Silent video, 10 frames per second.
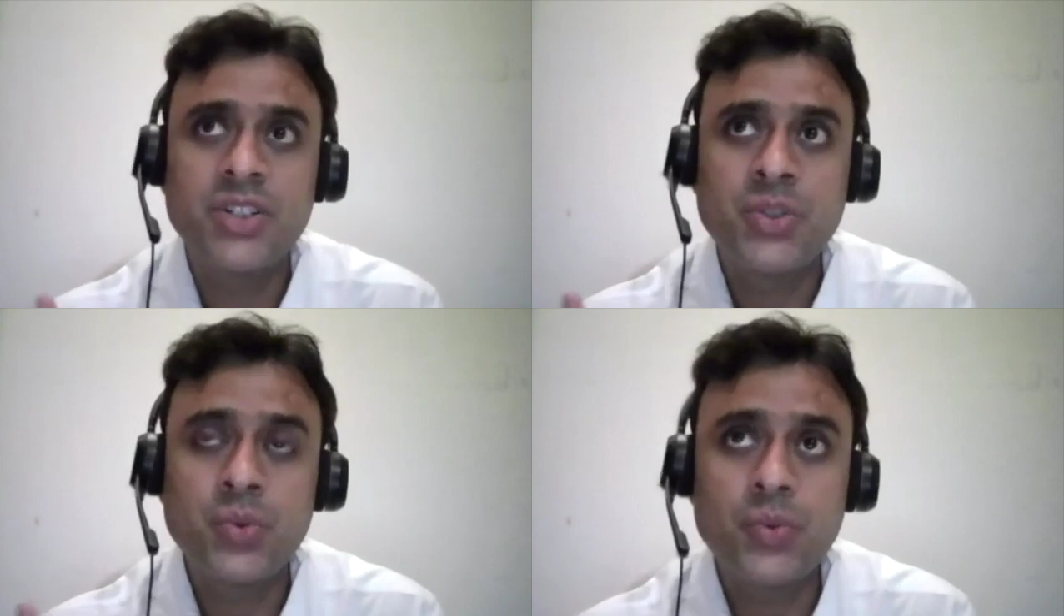
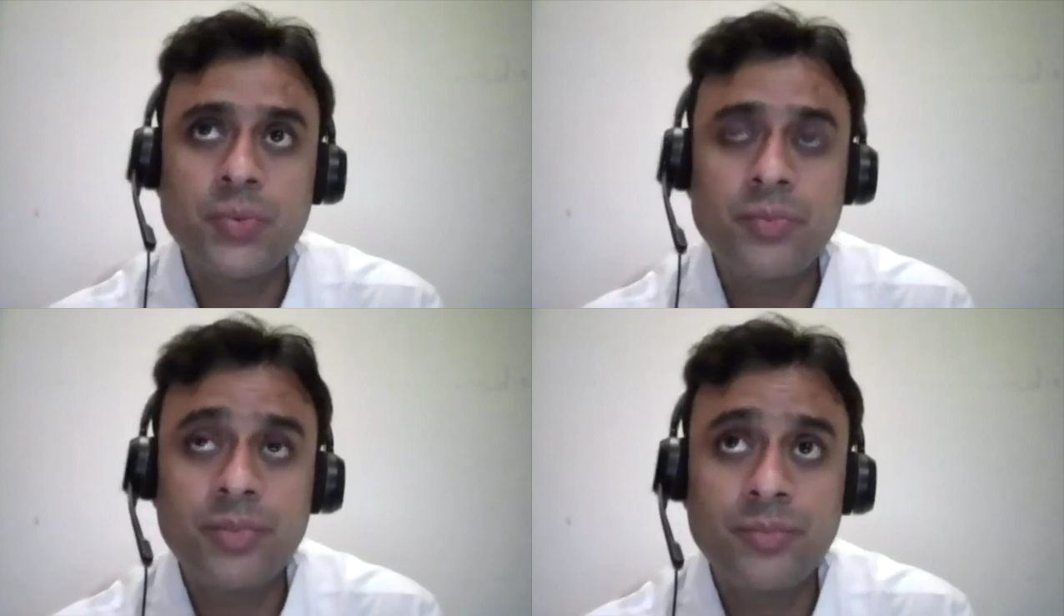
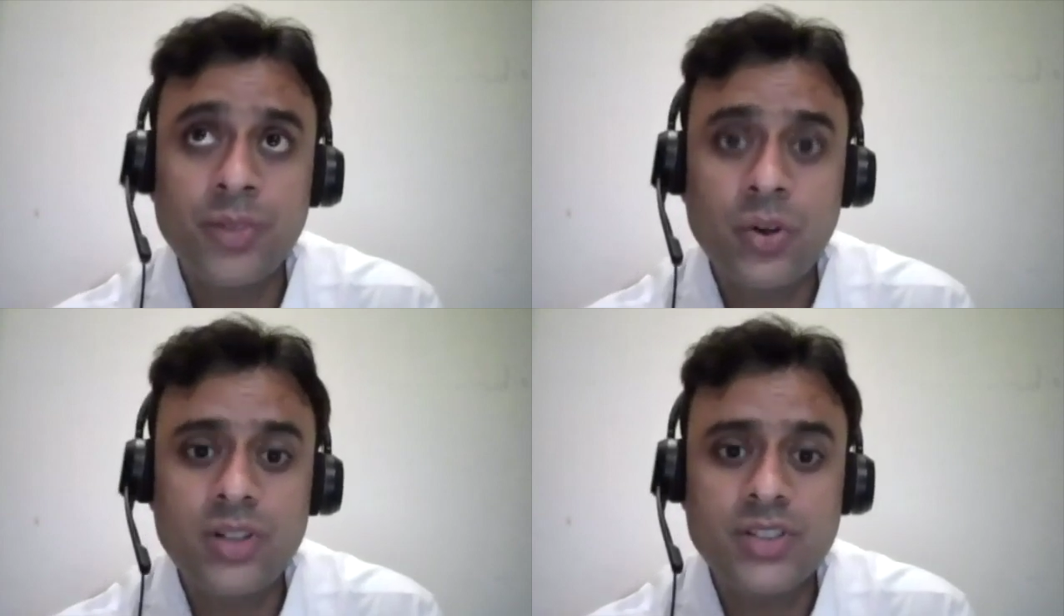you,
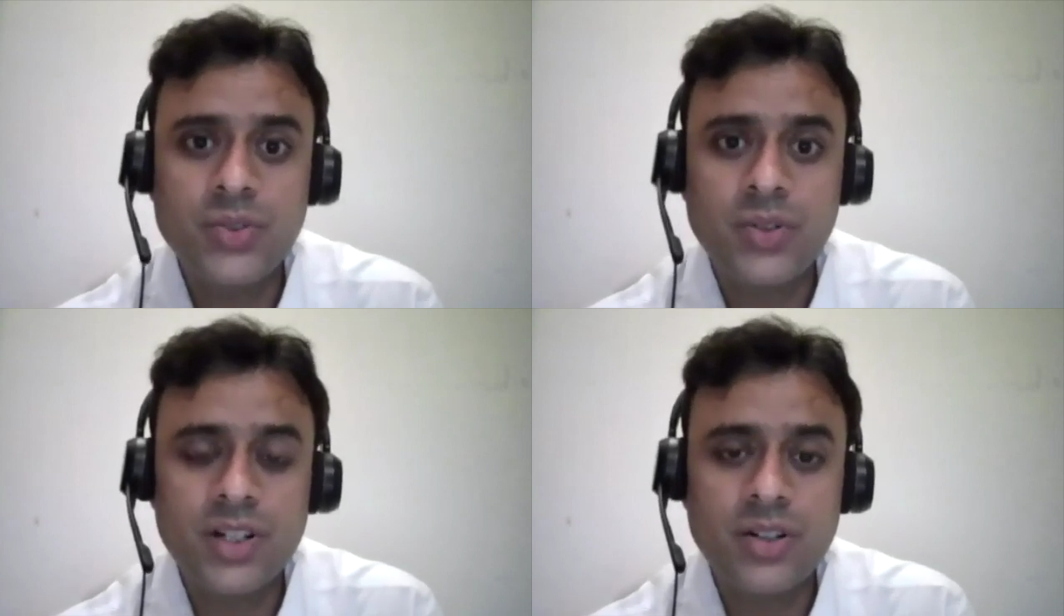because
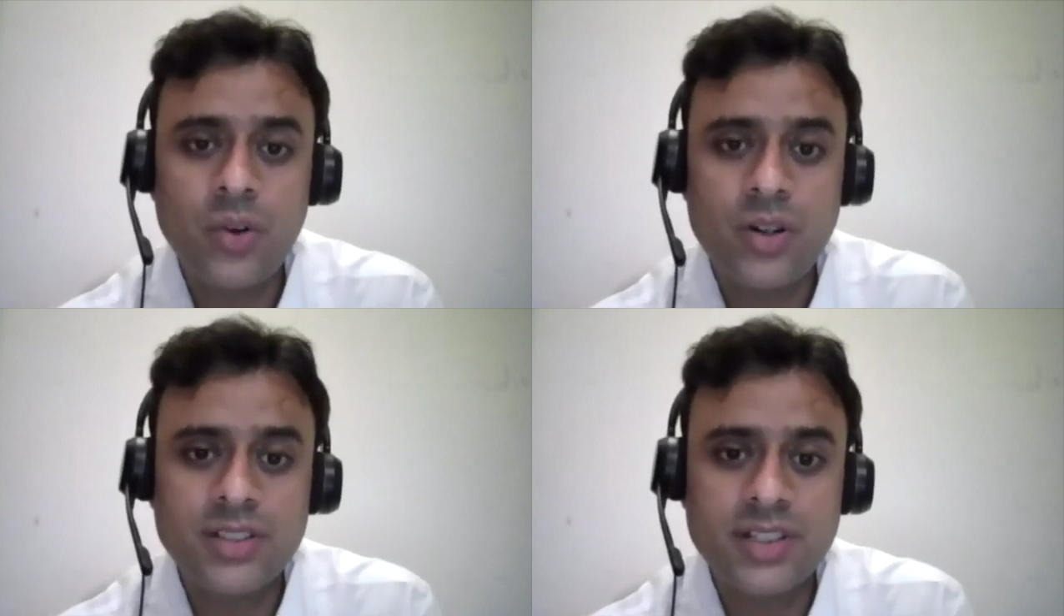you are
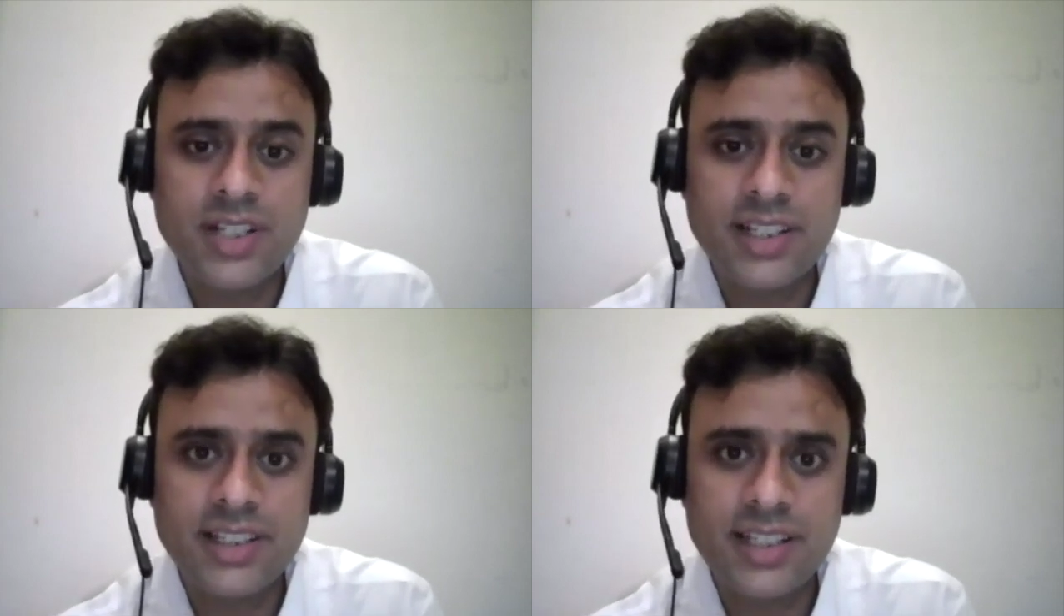
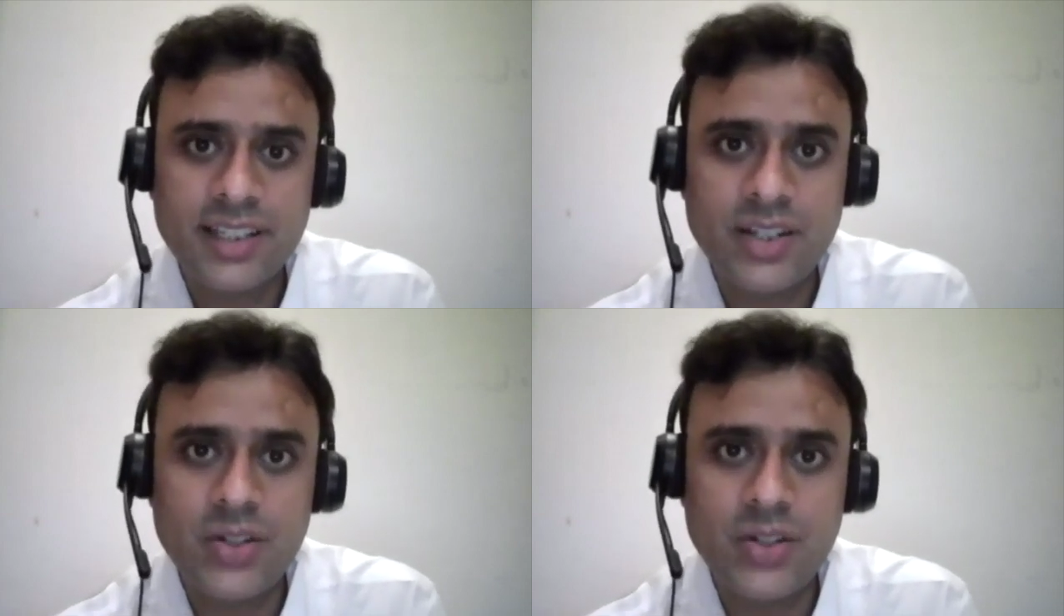constantly
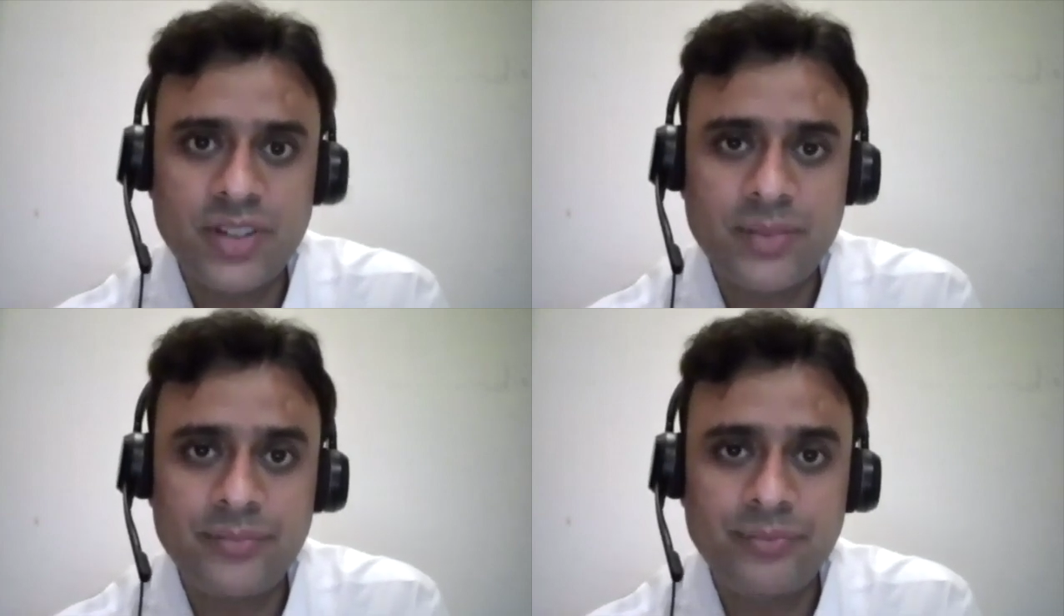thinking of
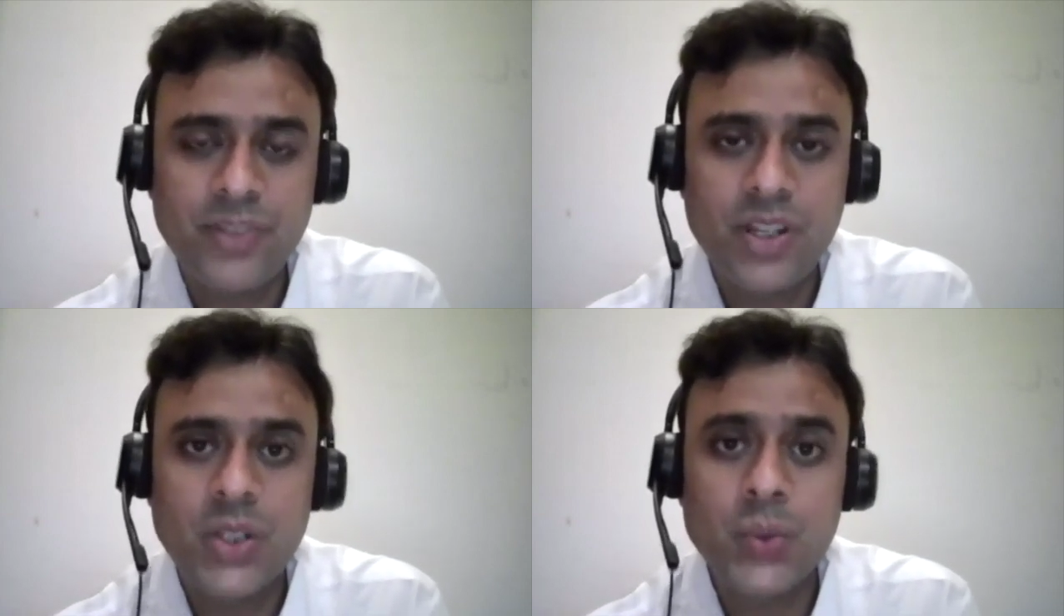him,
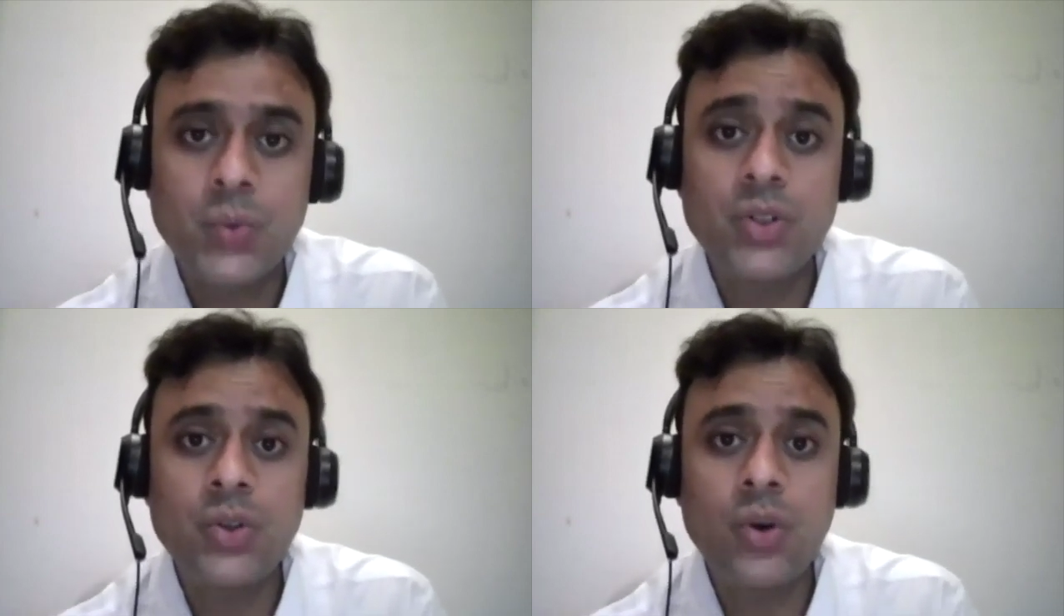you
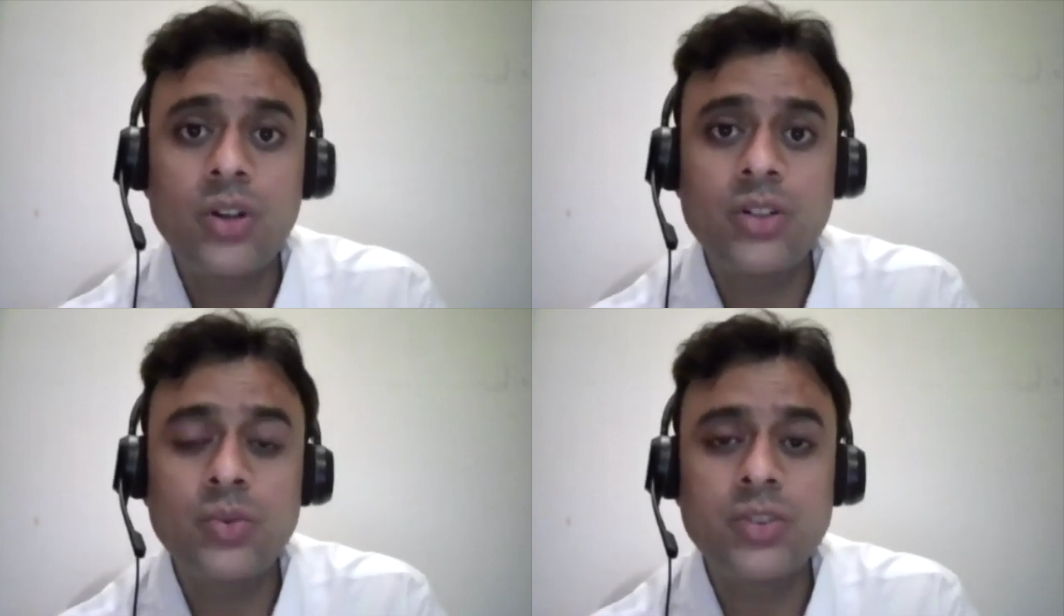would
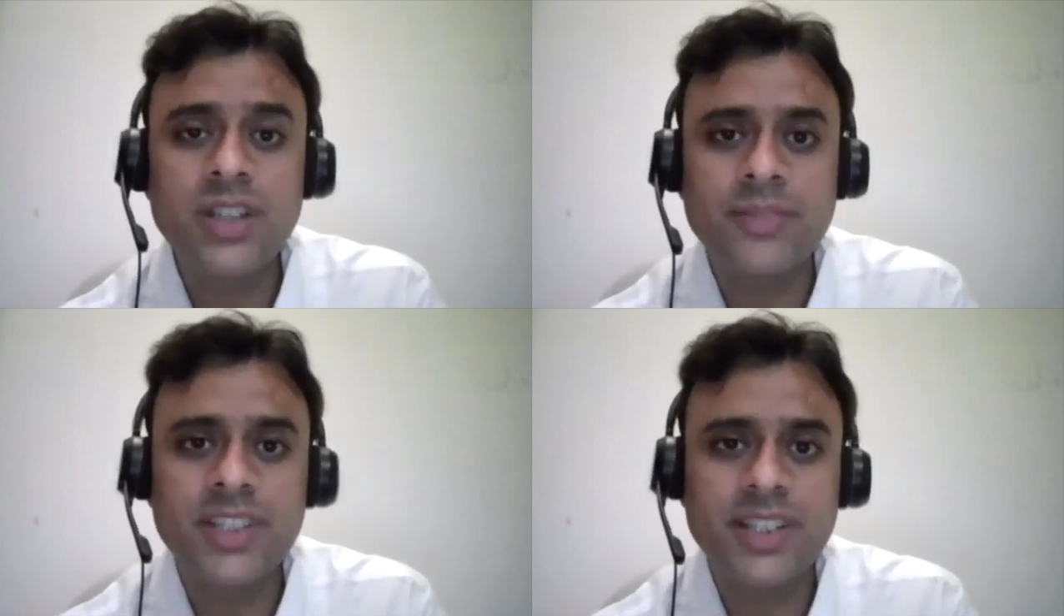not do
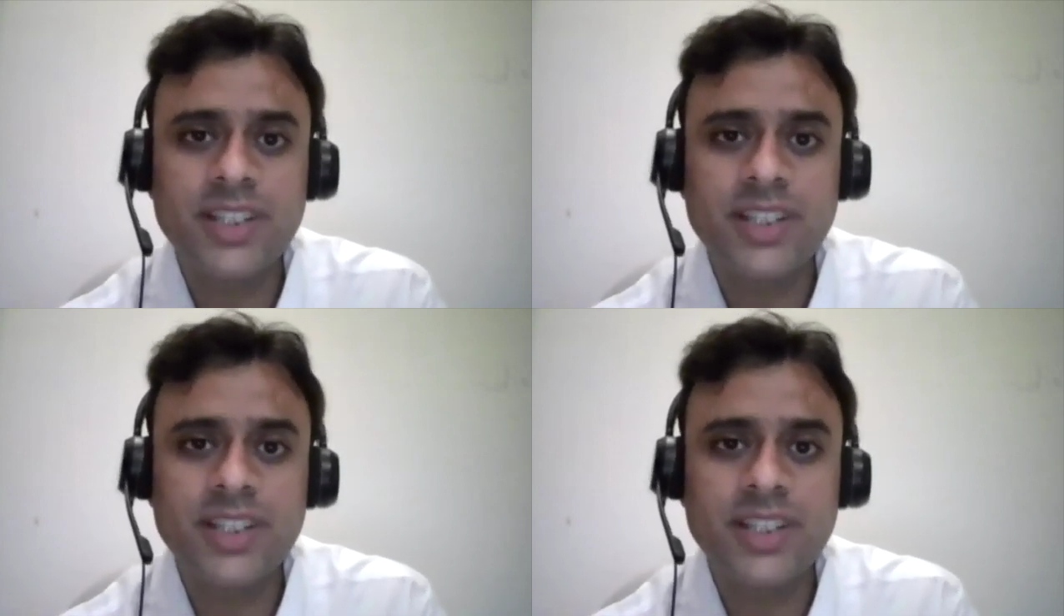
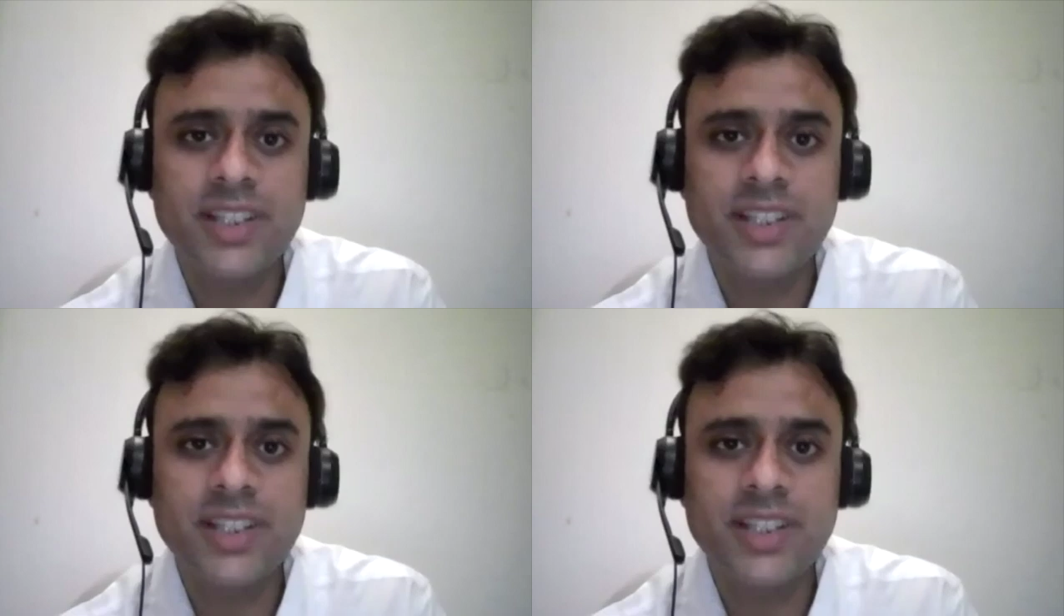something
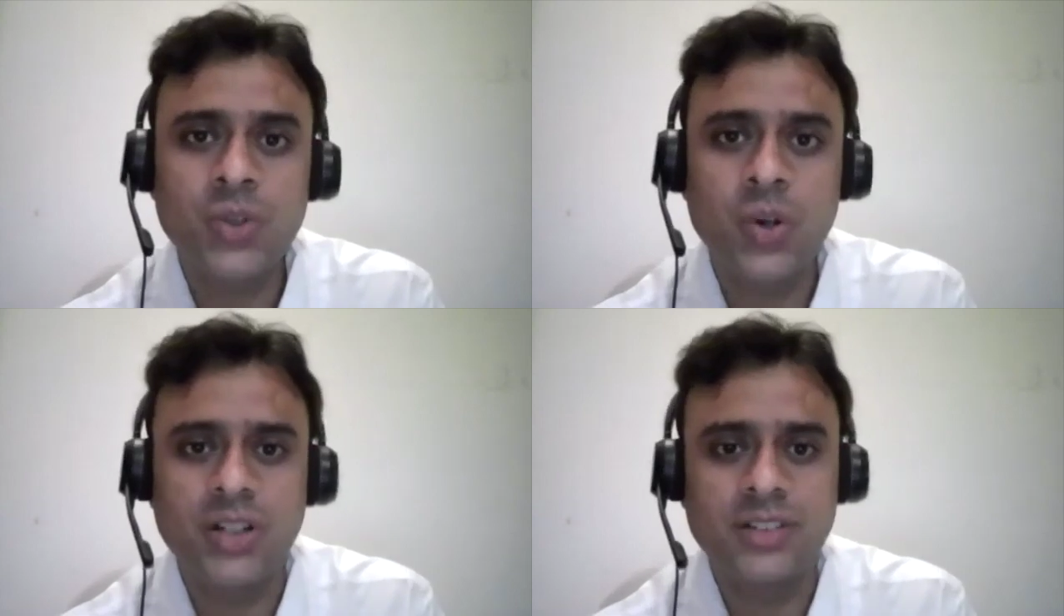
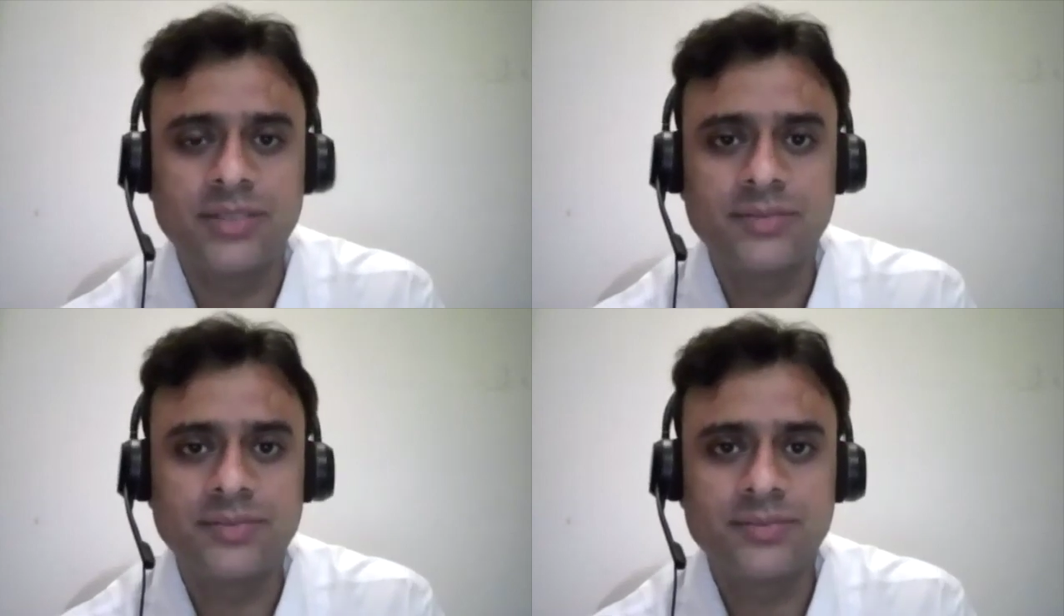that is
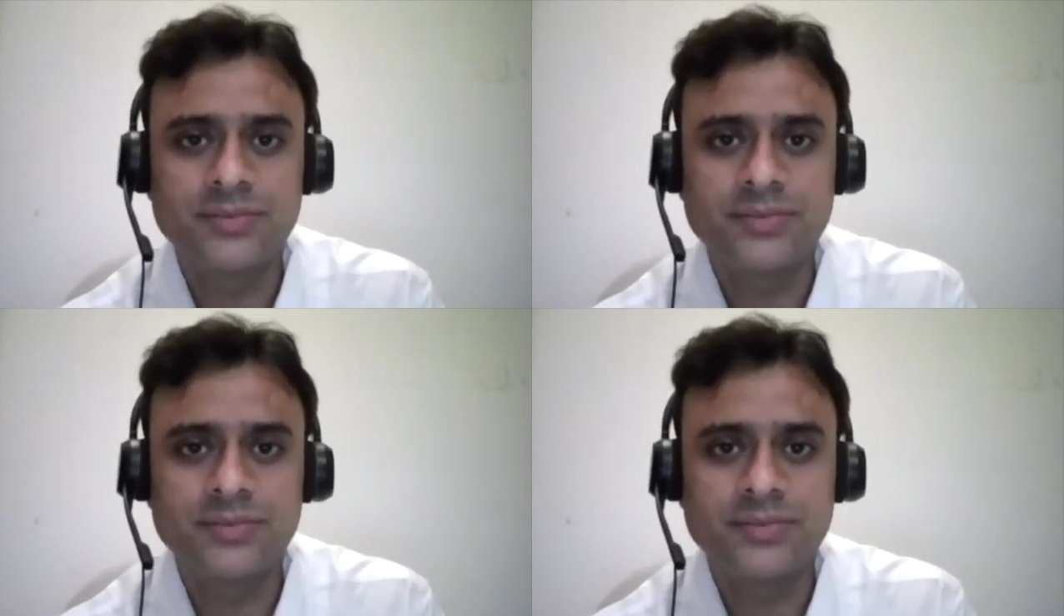wrong.